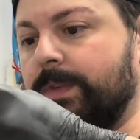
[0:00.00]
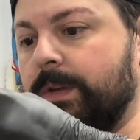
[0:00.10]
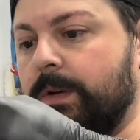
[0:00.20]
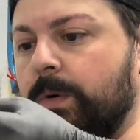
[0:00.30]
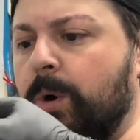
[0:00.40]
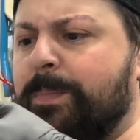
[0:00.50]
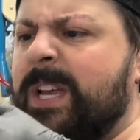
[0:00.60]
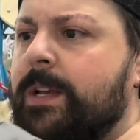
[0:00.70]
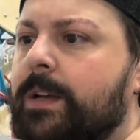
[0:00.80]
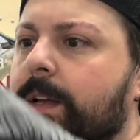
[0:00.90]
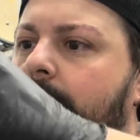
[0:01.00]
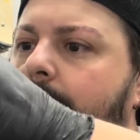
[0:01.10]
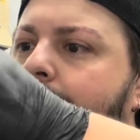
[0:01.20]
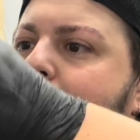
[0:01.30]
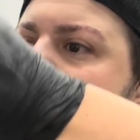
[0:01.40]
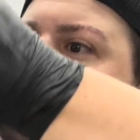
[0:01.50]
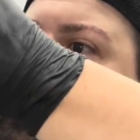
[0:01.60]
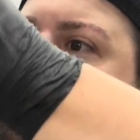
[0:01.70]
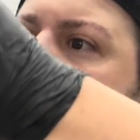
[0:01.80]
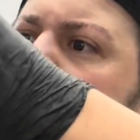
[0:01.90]
Whoa, big
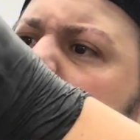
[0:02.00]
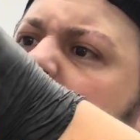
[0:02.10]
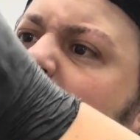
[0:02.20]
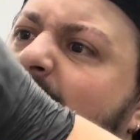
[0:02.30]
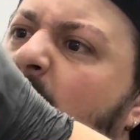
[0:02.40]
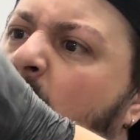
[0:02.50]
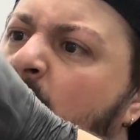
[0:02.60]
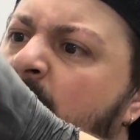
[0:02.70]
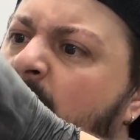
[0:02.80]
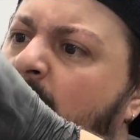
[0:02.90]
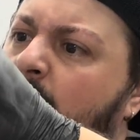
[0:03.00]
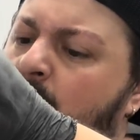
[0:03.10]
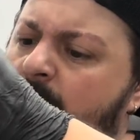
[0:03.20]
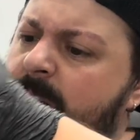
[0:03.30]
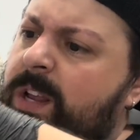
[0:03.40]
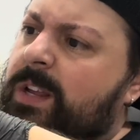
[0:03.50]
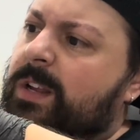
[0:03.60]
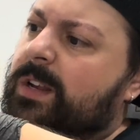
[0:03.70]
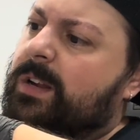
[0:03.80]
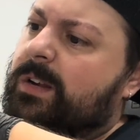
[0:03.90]
stone or wood?
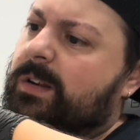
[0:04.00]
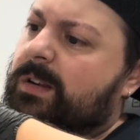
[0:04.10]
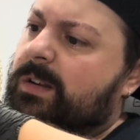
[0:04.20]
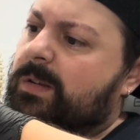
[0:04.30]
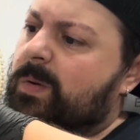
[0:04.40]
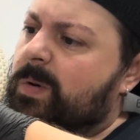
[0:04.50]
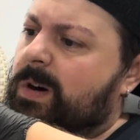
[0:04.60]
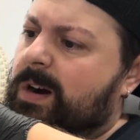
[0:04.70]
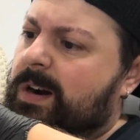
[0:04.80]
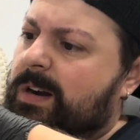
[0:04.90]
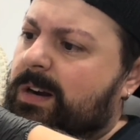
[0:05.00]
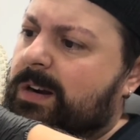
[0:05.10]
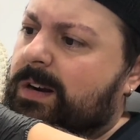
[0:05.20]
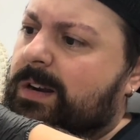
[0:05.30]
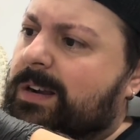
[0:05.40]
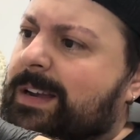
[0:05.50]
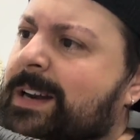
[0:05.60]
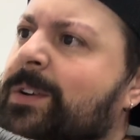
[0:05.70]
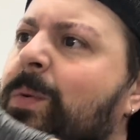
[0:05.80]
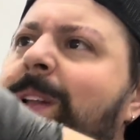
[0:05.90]
Or, I
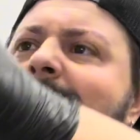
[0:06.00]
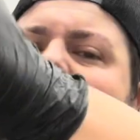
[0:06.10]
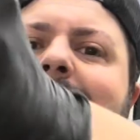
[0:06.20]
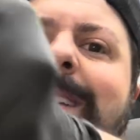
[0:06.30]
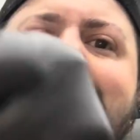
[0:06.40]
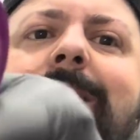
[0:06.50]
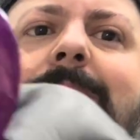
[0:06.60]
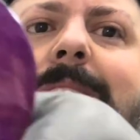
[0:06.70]
don't know what that is.